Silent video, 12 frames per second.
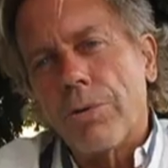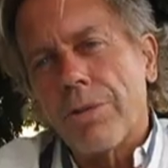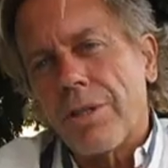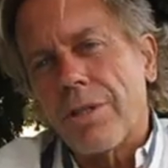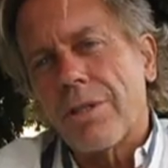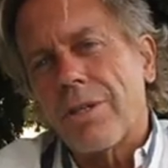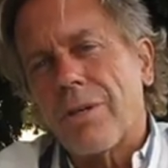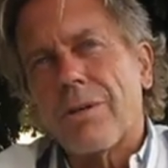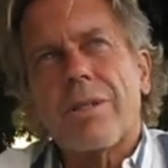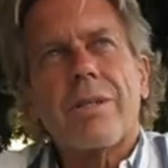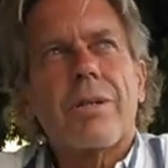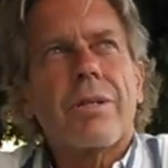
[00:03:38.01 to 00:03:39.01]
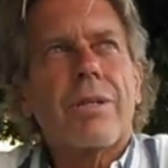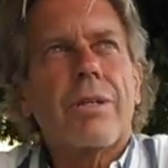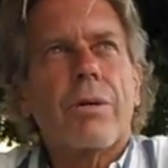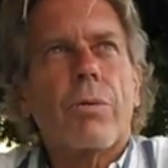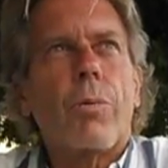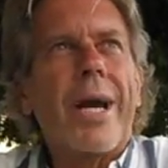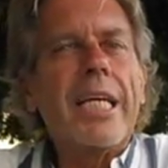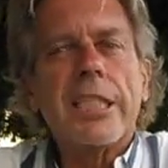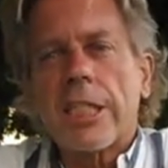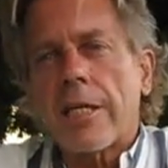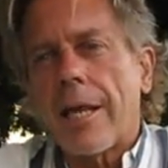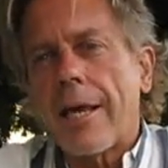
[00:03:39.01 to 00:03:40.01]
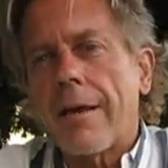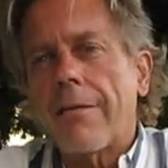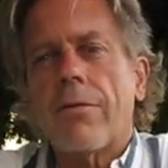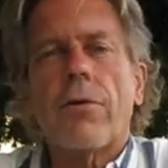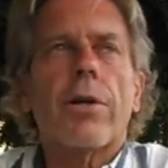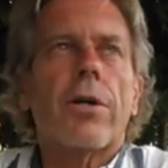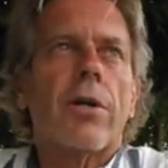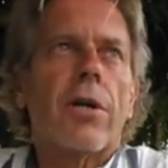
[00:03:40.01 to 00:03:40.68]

you're a wage slave, or